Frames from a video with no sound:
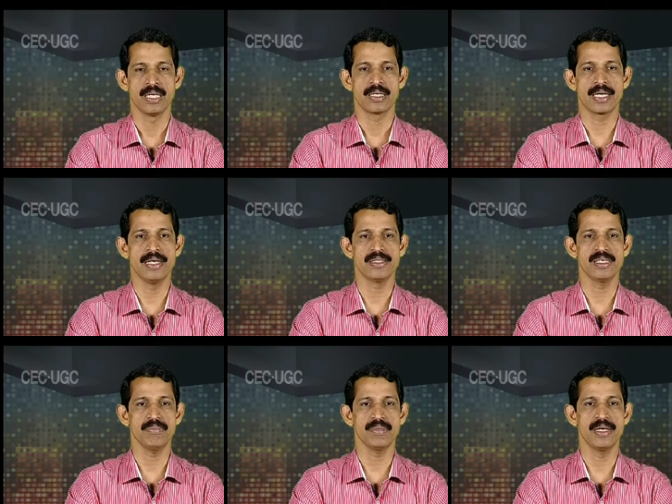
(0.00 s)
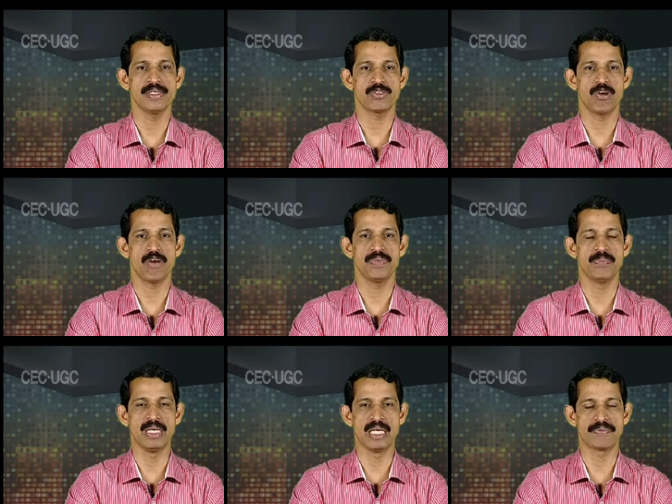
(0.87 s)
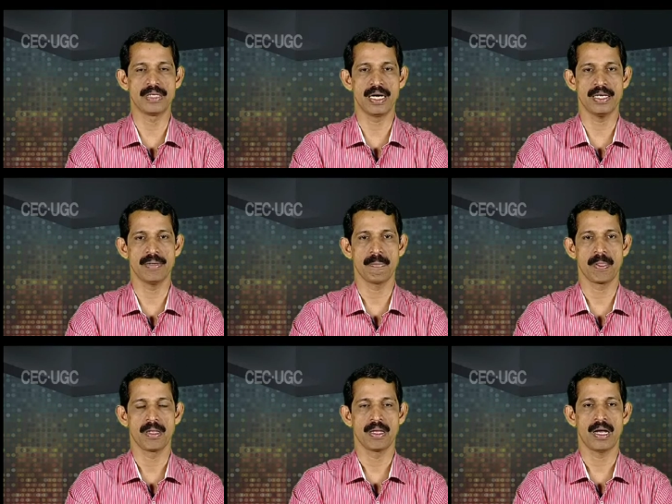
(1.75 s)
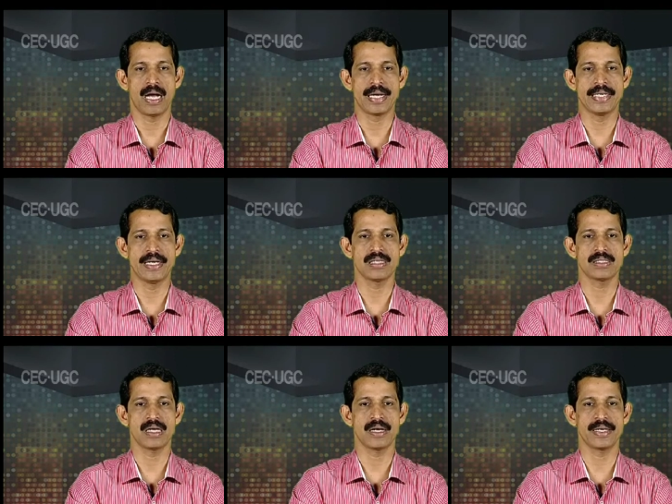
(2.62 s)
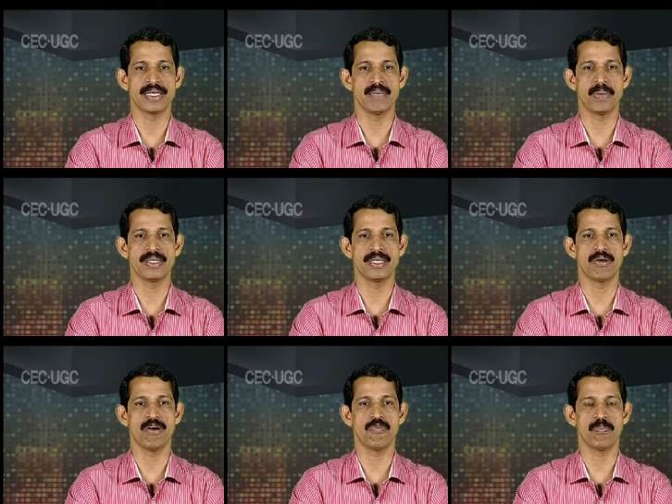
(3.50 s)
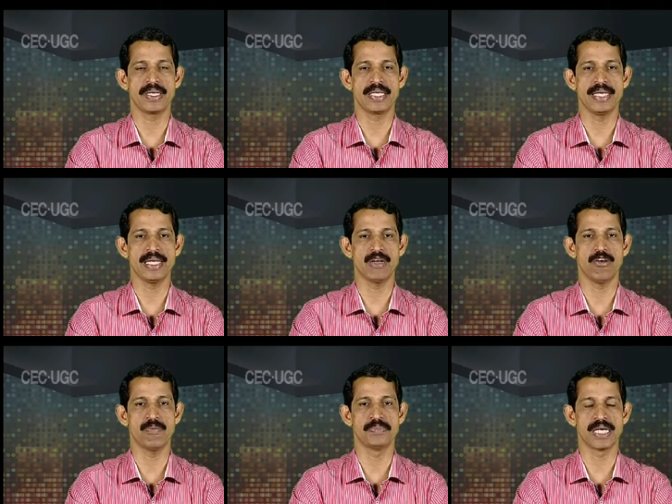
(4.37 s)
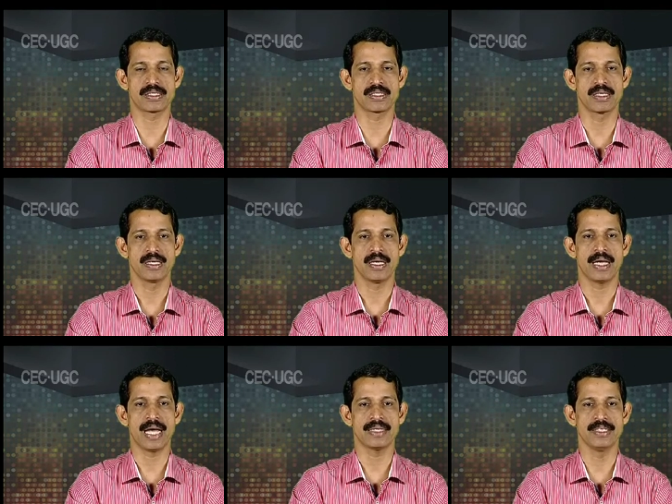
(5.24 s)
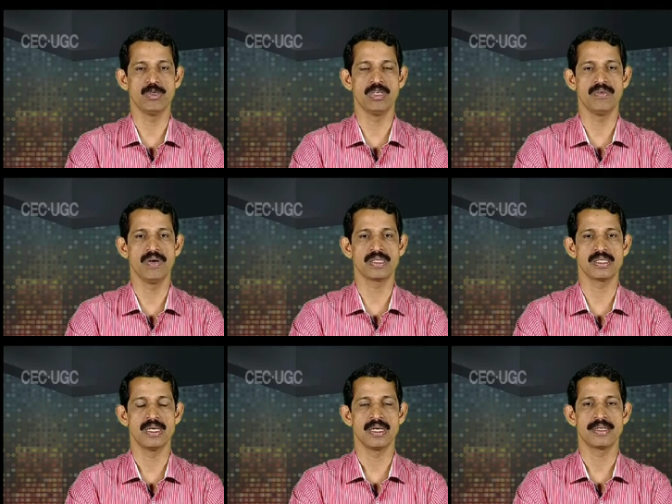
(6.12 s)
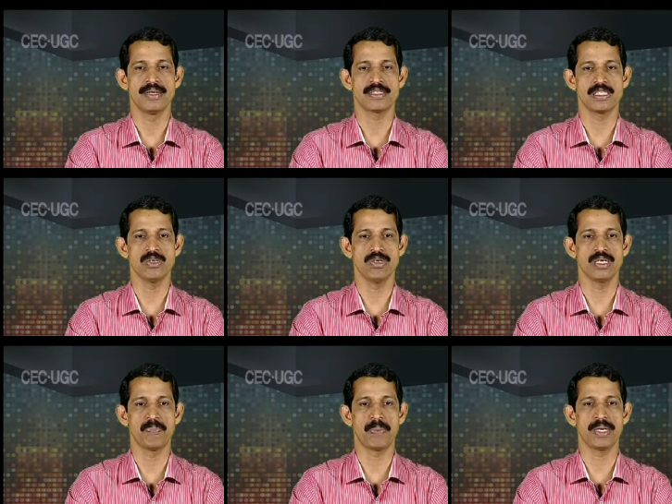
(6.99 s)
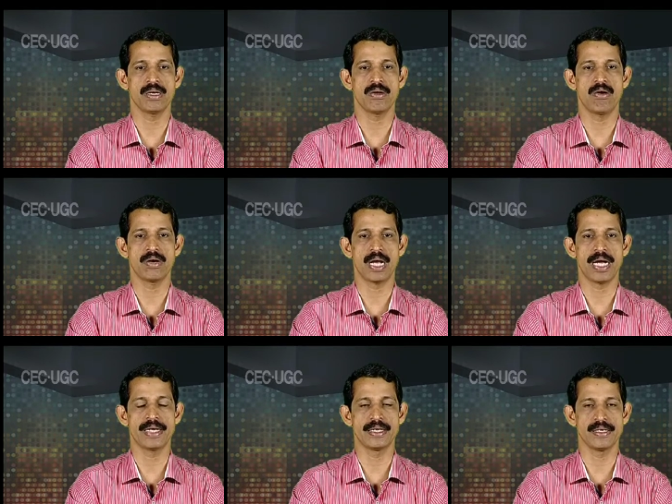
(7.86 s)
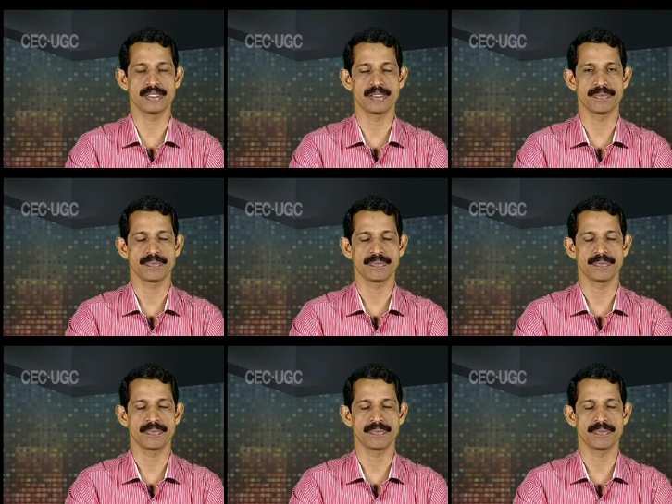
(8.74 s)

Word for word: Realism is of the belief that ideas are independent of material objects and the universe does not depend on ideas.